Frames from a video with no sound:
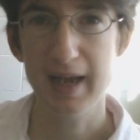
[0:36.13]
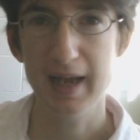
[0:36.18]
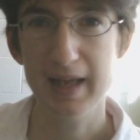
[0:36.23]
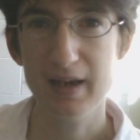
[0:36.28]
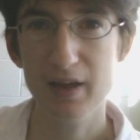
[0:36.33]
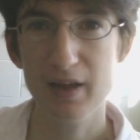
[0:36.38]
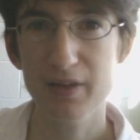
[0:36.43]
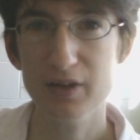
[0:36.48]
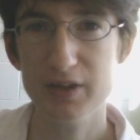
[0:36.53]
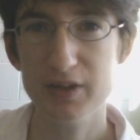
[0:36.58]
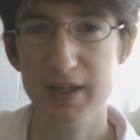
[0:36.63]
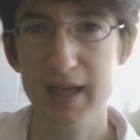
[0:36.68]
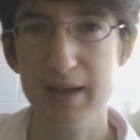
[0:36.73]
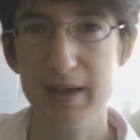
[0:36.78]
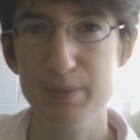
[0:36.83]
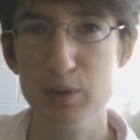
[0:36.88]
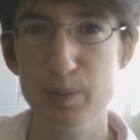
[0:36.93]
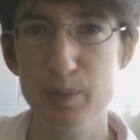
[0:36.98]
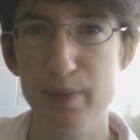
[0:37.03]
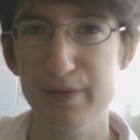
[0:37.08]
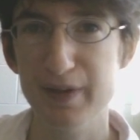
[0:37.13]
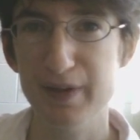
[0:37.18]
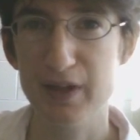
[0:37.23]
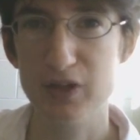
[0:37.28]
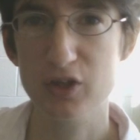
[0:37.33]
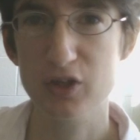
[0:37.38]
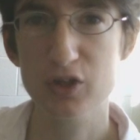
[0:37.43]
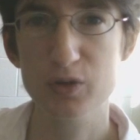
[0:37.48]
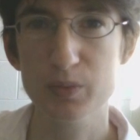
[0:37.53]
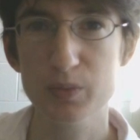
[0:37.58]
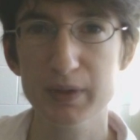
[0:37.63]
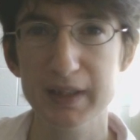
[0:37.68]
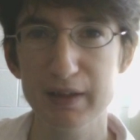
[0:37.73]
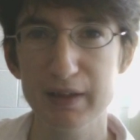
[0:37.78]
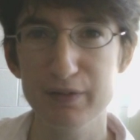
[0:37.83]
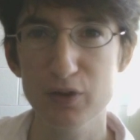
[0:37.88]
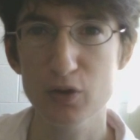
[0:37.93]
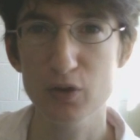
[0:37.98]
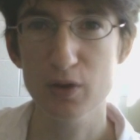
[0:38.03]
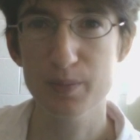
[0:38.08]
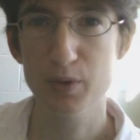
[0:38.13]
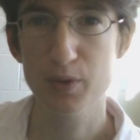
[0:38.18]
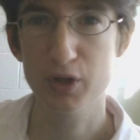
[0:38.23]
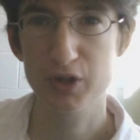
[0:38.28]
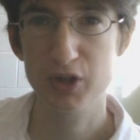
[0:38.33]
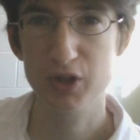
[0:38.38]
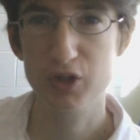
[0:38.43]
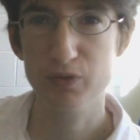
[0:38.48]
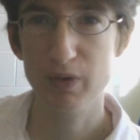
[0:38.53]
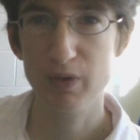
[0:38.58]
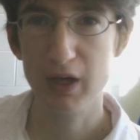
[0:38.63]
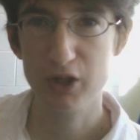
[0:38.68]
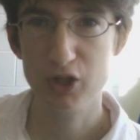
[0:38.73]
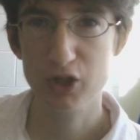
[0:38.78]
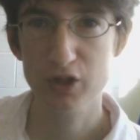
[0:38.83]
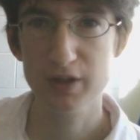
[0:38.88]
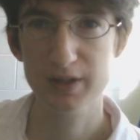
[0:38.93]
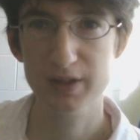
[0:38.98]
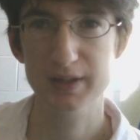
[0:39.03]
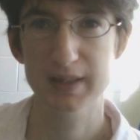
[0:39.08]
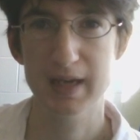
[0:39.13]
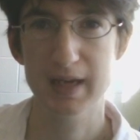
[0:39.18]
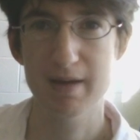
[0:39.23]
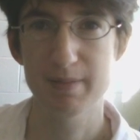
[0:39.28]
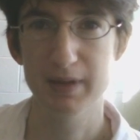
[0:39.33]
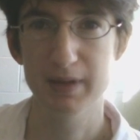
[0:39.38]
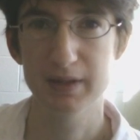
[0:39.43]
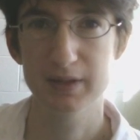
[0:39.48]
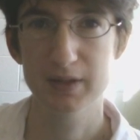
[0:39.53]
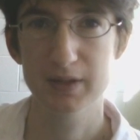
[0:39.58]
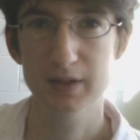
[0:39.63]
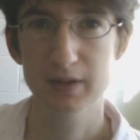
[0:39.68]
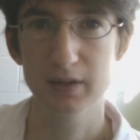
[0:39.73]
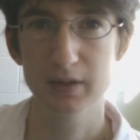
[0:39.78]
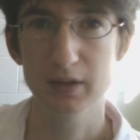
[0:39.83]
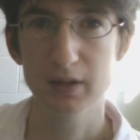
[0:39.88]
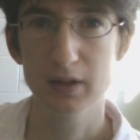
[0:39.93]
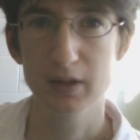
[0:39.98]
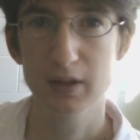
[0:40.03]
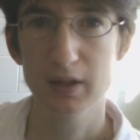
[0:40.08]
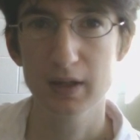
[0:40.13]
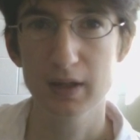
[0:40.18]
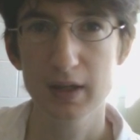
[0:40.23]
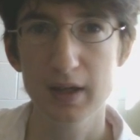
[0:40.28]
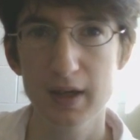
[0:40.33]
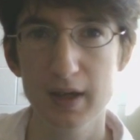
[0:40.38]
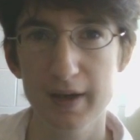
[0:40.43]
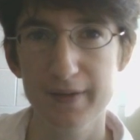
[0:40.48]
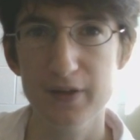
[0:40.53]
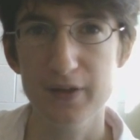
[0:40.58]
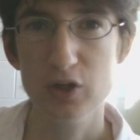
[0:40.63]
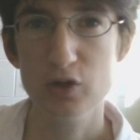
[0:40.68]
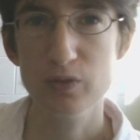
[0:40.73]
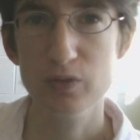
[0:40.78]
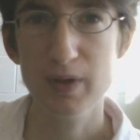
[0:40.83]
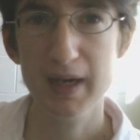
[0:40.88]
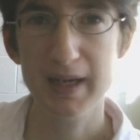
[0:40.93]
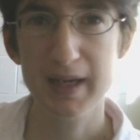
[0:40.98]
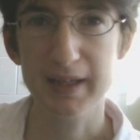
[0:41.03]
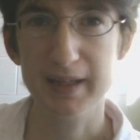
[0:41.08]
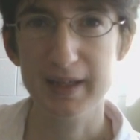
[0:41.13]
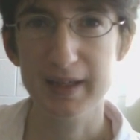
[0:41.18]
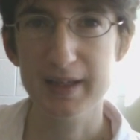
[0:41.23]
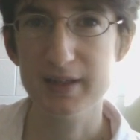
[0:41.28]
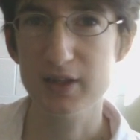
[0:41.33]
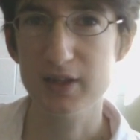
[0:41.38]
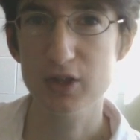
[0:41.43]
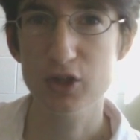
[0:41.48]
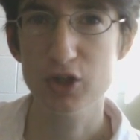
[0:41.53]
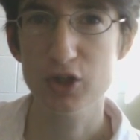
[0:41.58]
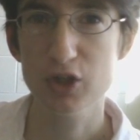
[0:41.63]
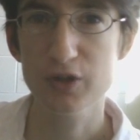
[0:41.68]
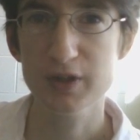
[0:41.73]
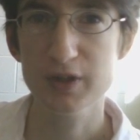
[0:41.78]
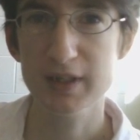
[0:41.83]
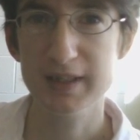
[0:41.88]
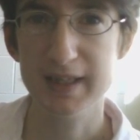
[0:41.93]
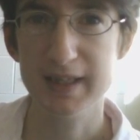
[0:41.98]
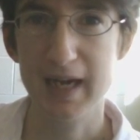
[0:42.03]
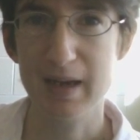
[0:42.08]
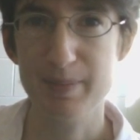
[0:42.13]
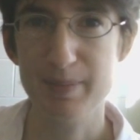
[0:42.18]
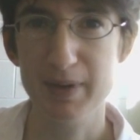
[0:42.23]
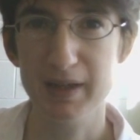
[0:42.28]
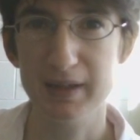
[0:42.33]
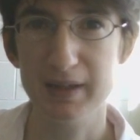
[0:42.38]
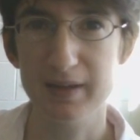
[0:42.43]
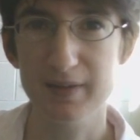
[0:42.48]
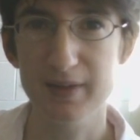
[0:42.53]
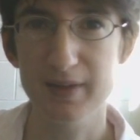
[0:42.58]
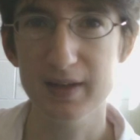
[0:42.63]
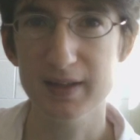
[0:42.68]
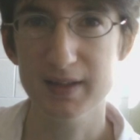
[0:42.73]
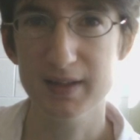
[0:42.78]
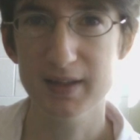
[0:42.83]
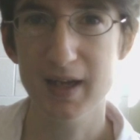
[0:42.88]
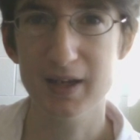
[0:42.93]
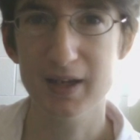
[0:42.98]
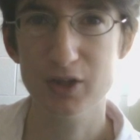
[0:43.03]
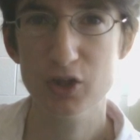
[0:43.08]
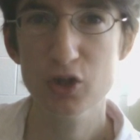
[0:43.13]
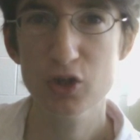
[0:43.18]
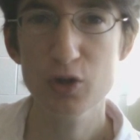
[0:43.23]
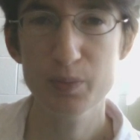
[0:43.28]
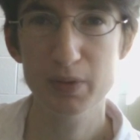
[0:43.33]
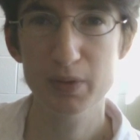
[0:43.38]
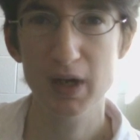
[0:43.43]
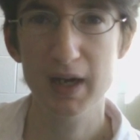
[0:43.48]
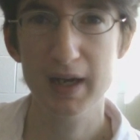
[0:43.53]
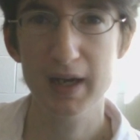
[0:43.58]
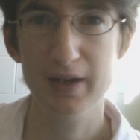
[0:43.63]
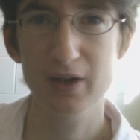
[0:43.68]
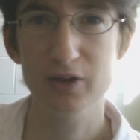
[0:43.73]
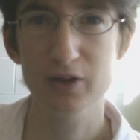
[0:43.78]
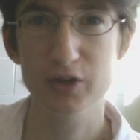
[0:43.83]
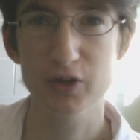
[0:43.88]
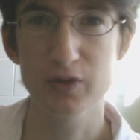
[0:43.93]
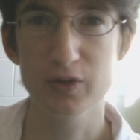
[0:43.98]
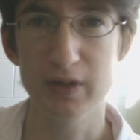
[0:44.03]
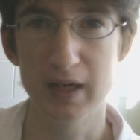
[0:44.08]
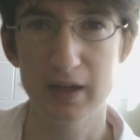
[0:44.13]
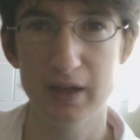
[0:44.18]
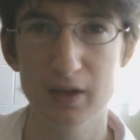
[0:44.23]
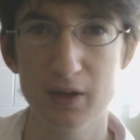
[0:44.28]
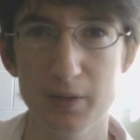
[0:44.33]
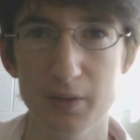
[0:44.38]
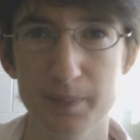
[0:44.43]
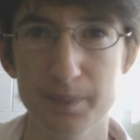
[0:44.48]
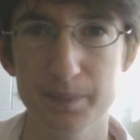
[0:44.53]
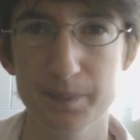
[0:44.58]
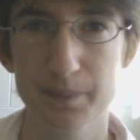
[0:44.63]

and other times professors will give you a more structured assignment. The trick is to choose a topic that is not too broad or too narrow.